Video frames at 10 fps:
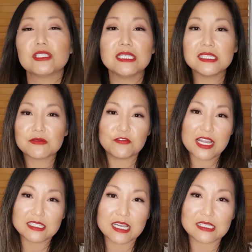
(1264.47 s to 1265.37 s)
she's
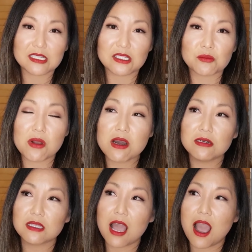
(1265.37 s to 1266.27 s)
fantastic as
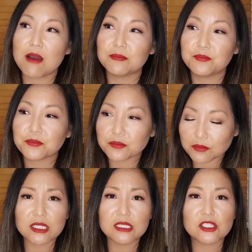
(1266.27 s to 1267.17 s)
well. Um,
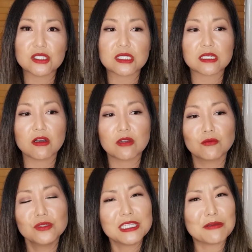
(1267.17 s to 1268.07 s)
she's just got a
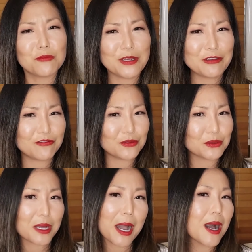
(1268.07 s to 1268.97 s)
really
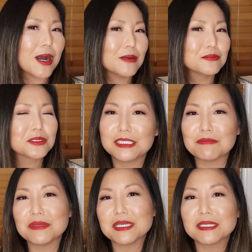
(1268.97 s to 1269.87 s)
wonderful, calm
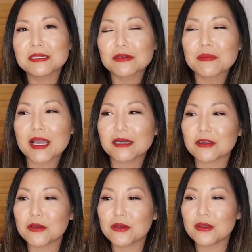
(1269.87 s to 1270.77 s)
demeanor about
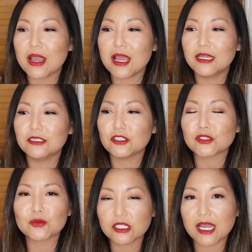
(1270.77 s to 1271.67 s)
her, and
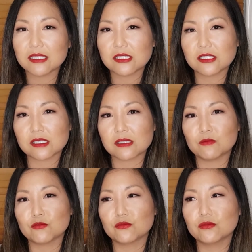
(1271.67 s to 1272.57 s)
just she has just
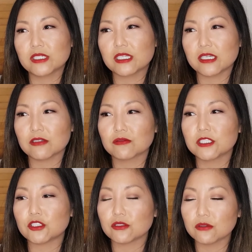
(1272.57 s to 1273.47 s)
some really
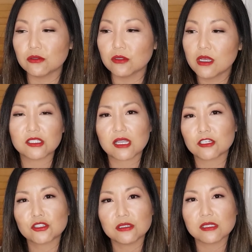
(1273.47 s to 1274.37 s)
original
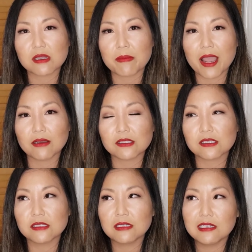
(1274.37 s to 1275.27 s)
discussions
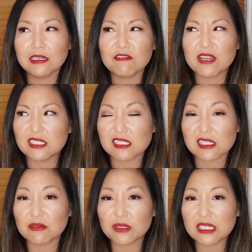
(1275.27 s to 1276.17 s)
about
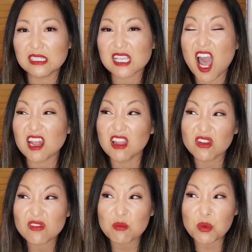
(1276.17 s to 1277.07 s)
fantasy reads. A
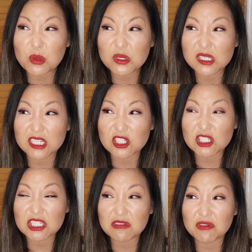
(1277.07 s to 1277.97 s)
lot of the books that
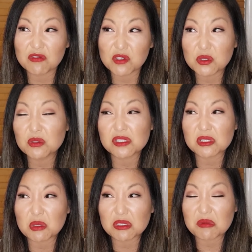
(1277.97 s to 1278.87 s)
she reviews
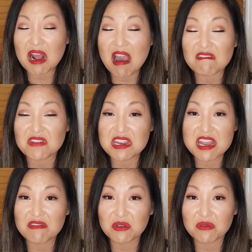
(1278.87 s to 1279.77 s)
and talks about, I've
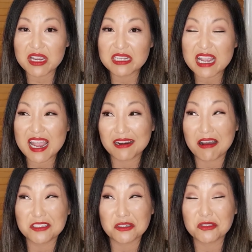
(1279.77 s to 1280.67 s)
never read and
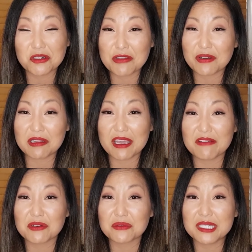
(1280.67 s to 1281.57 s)
I don't know if I'll
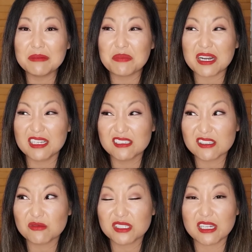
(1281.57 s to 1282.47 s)
ever read, but I
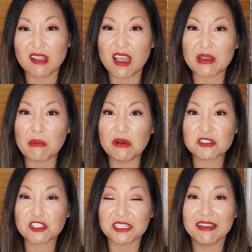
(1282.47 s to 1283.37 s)
just really like
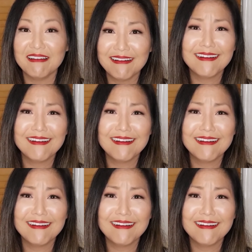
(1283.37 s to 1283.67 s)
watching